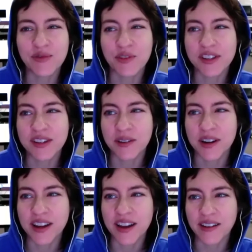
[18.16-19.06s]
freezing
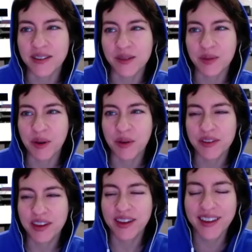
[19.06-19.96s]
right now because we both
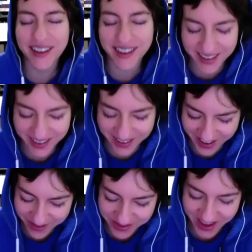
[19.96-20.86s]

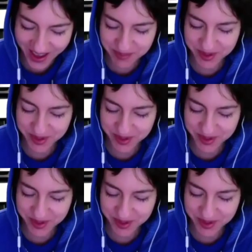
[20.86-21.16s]
have caps.